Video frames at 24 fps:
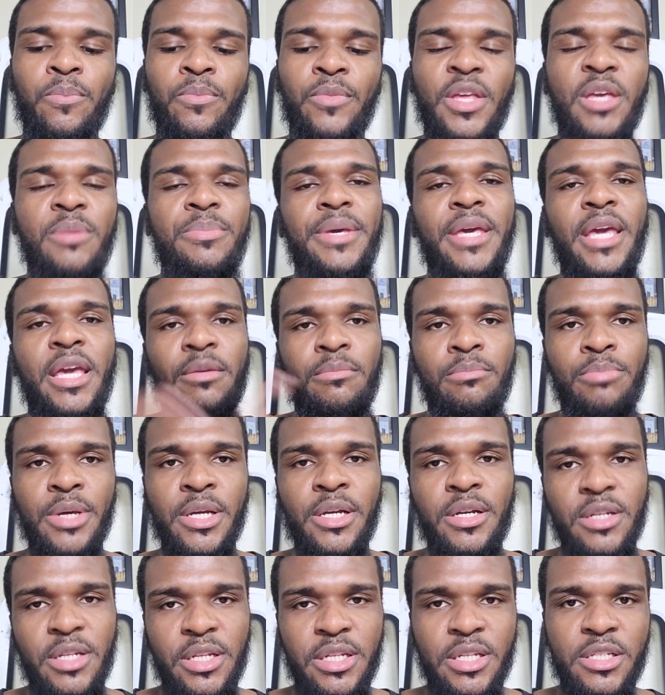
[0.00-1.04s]
he became
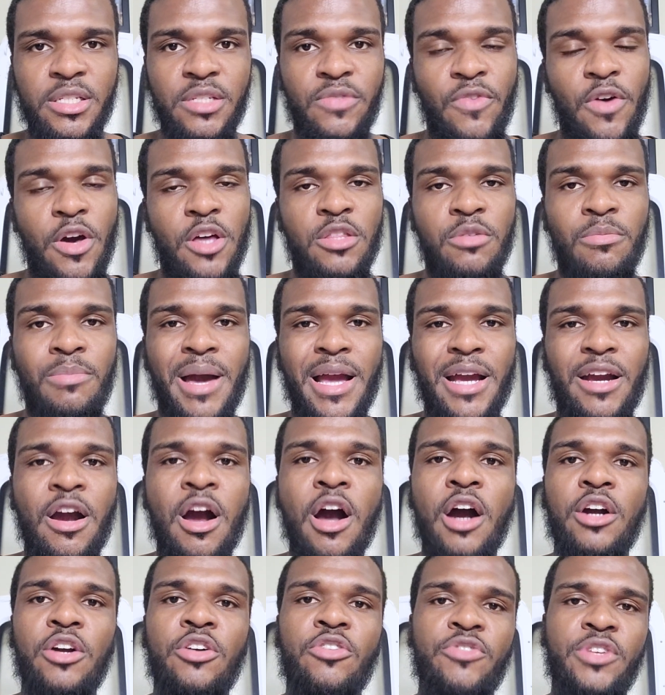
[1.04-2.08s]
bigger than his father by
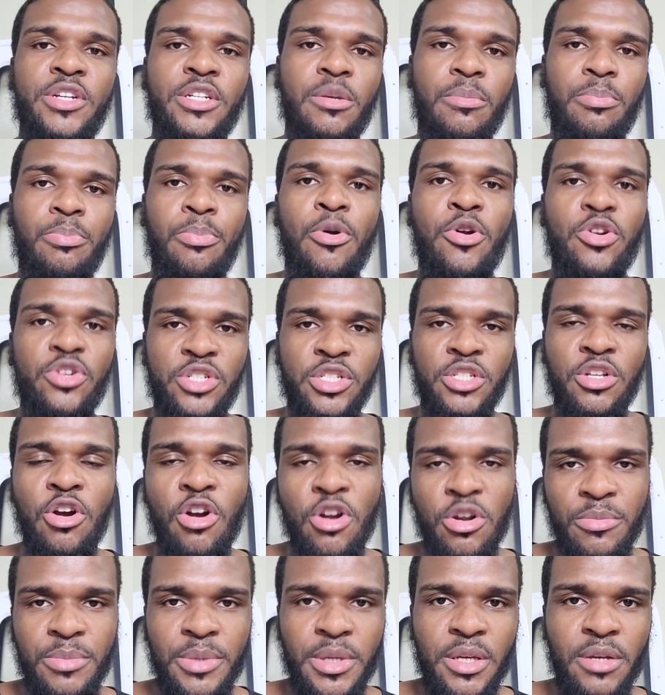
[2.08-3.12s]
conquering the Persian
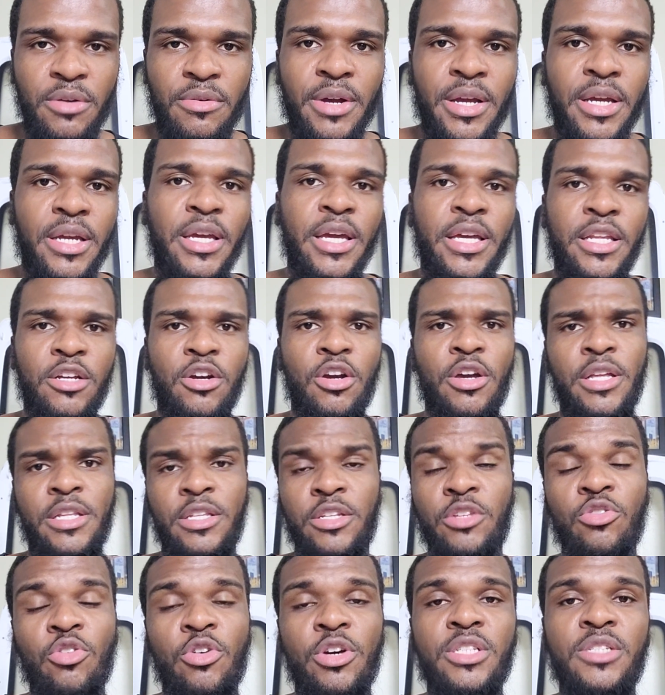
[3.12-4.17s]
army, right? And
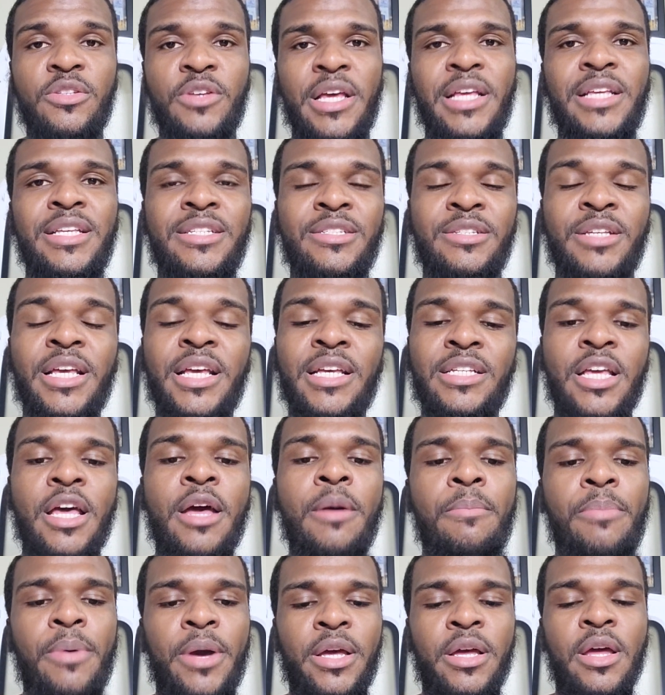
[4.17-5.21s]
you know,
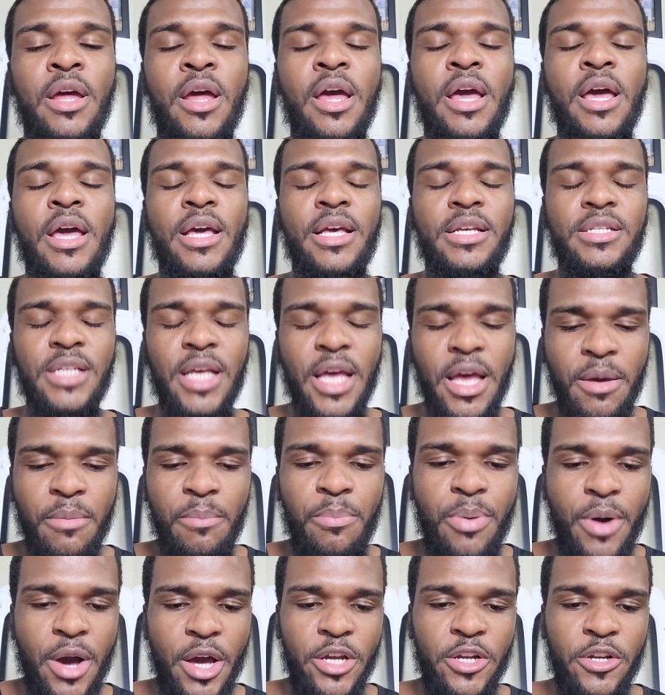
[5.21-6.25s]
his
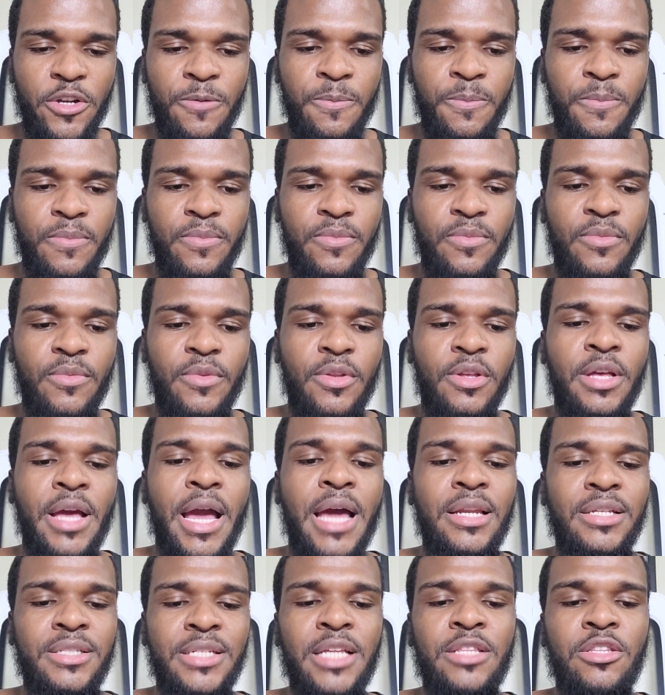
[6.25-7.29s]
empire,
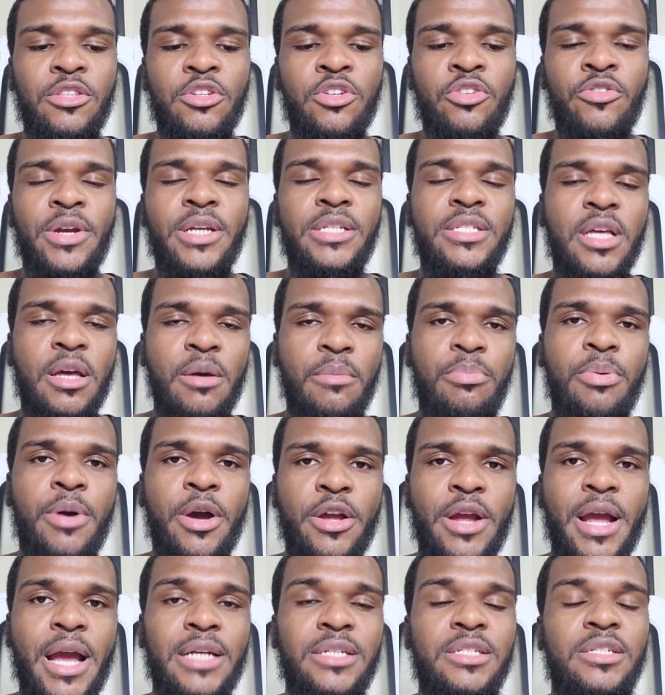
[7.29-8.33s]
Alexander the Great's
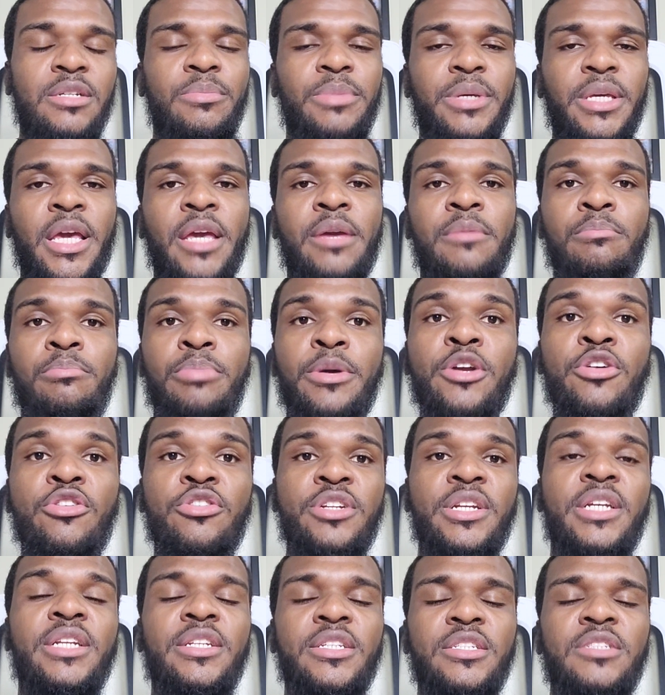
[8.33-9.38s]
empire, actually became bigger
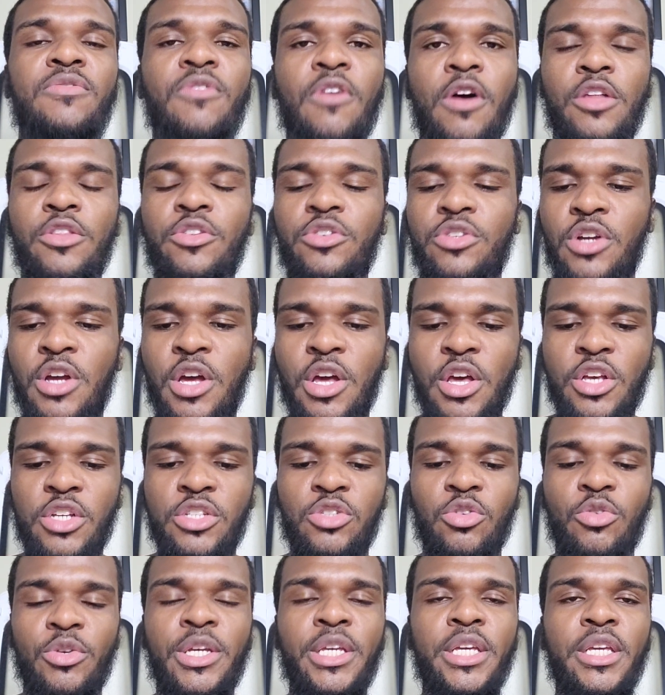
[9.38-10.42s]
than his father.
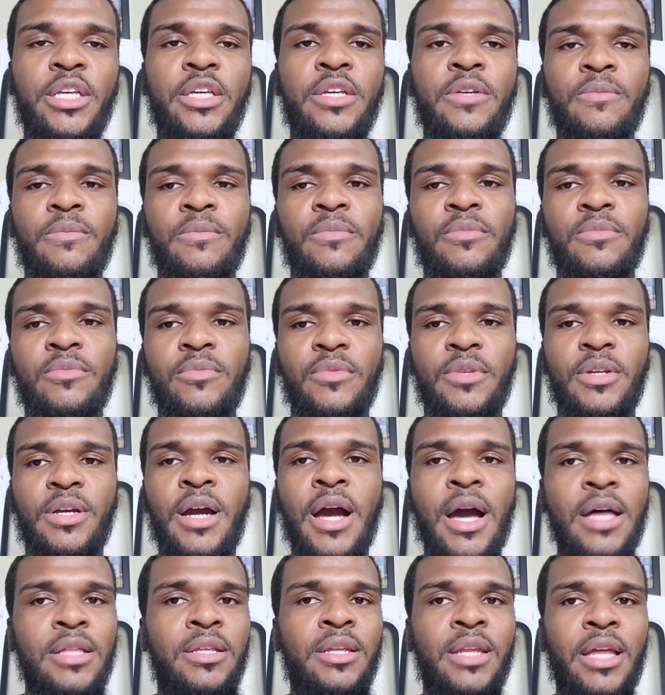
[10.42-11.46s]
So he
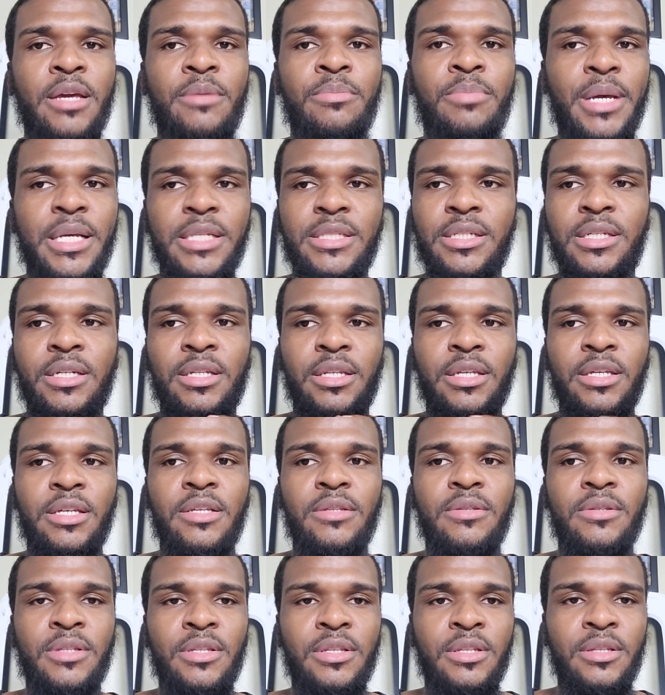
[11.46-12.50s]
kind of like
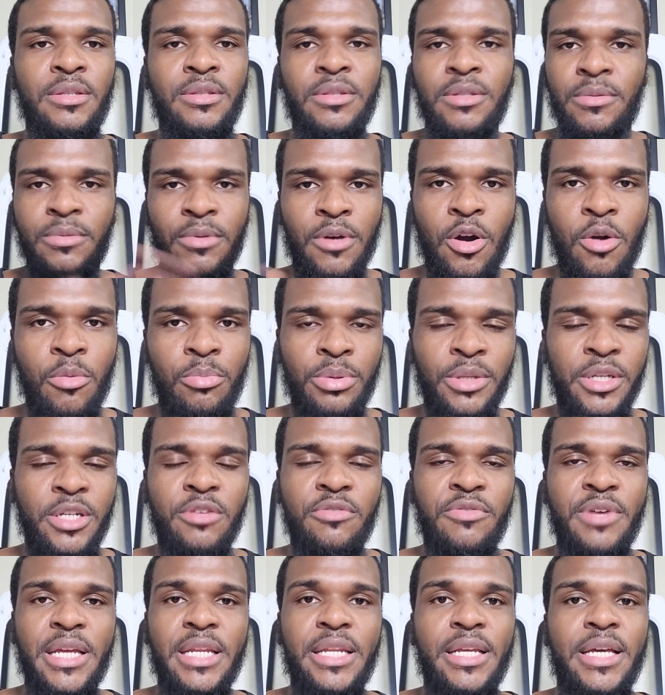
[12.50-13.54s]
basically
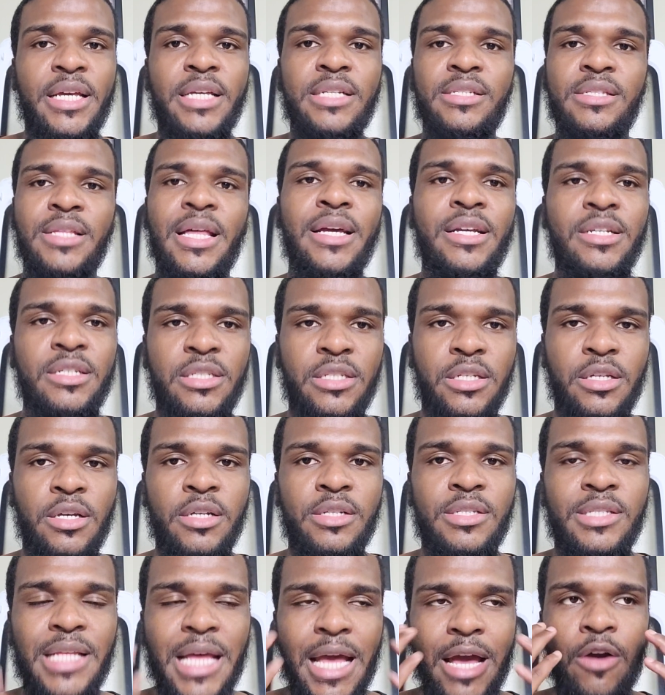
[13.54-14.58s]
obliterated his legacy,
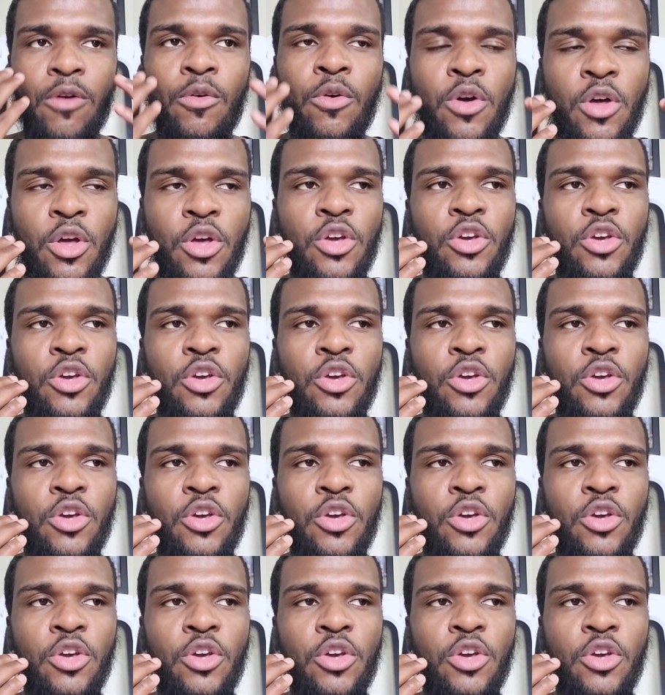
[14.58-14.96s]
because now